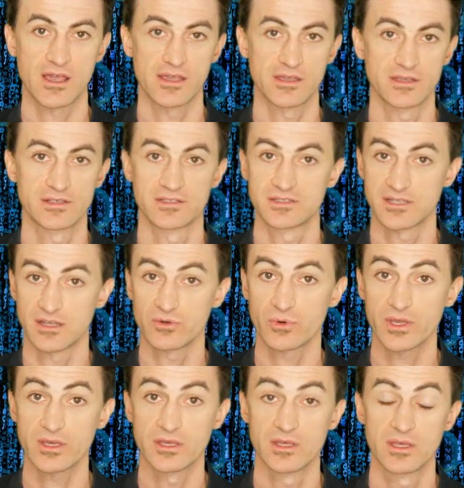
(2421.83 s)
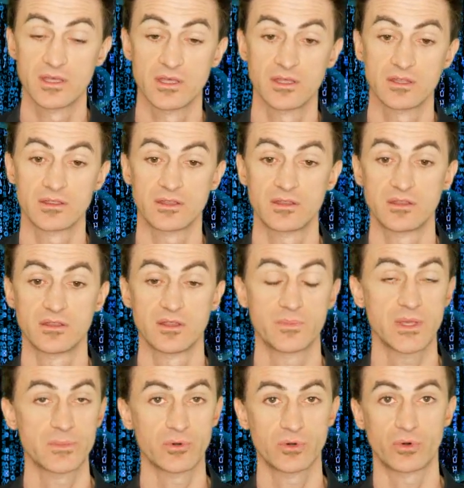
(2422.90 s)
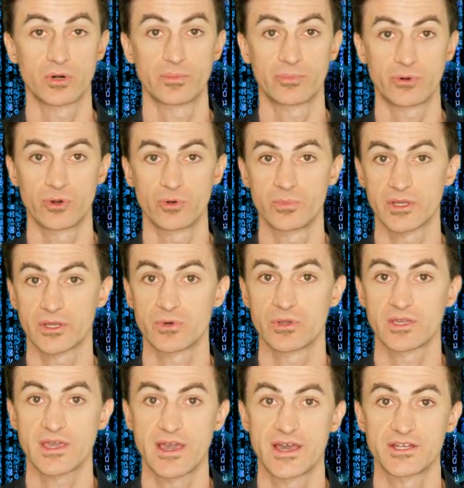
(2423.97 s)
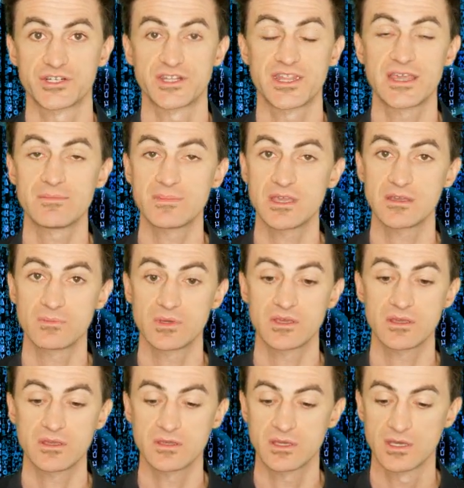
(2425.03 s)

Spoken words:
SegWit. The people who are pro Bitcoin Cash, they may be